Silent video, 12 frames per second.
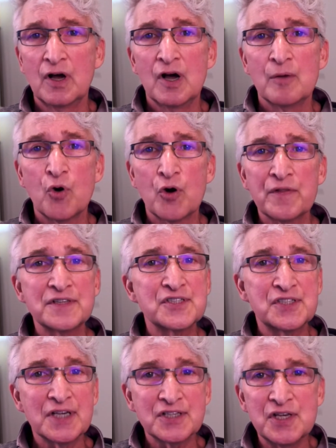More than
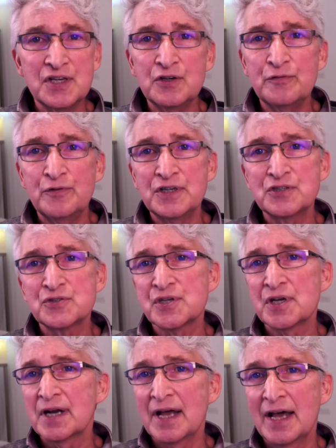60 new features and
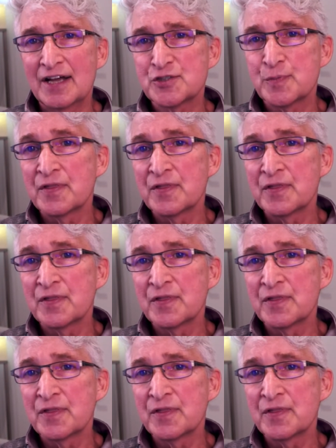enhancements.